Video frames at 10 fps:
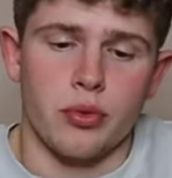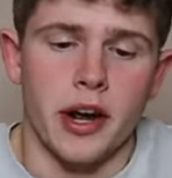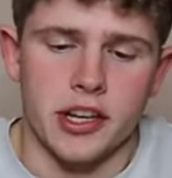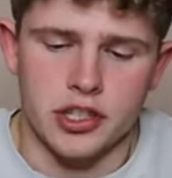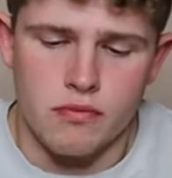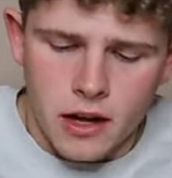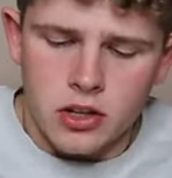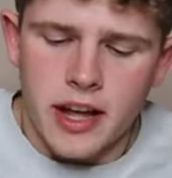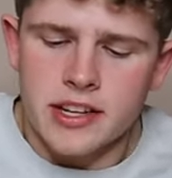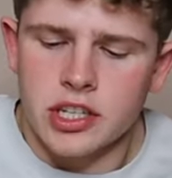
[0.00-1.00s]
rice.
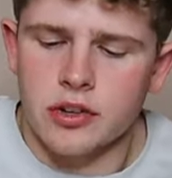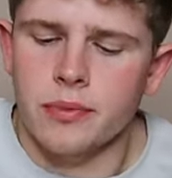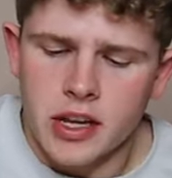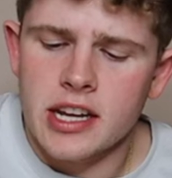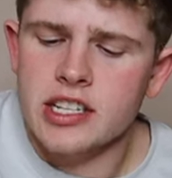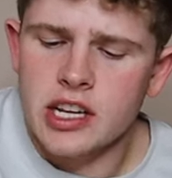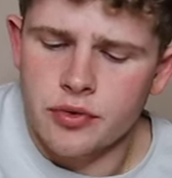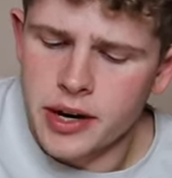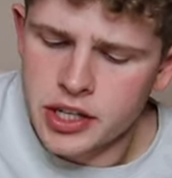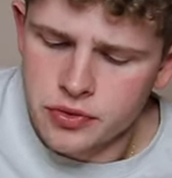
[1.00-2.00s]
Classic
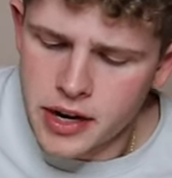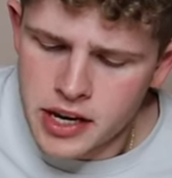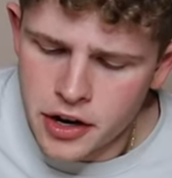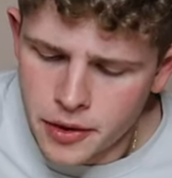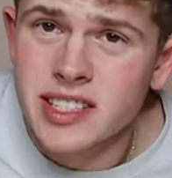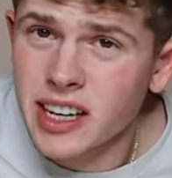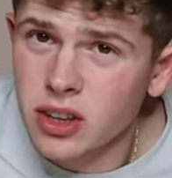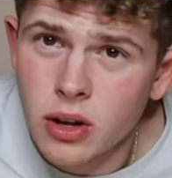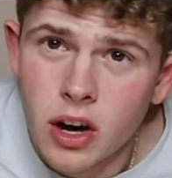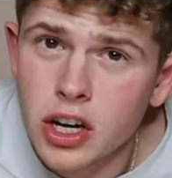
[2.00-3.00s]
Indian rice right here. It's like a
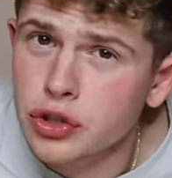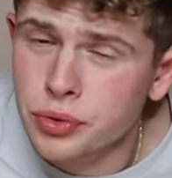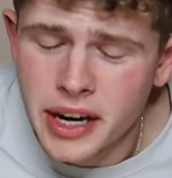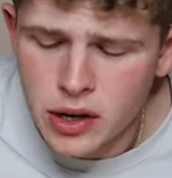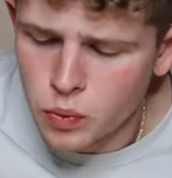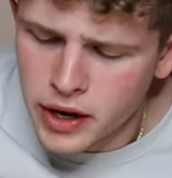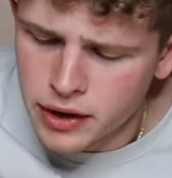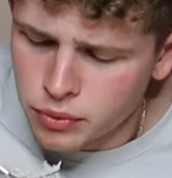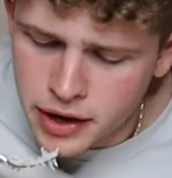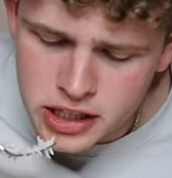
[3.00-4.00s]
long grain
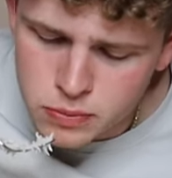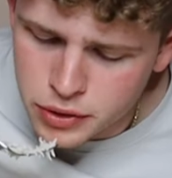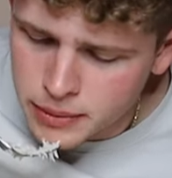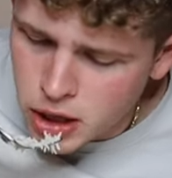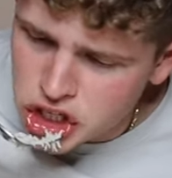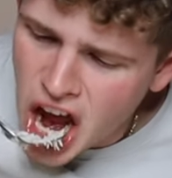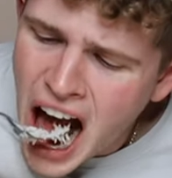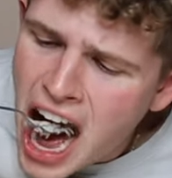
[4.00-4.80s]
white rice pretty much.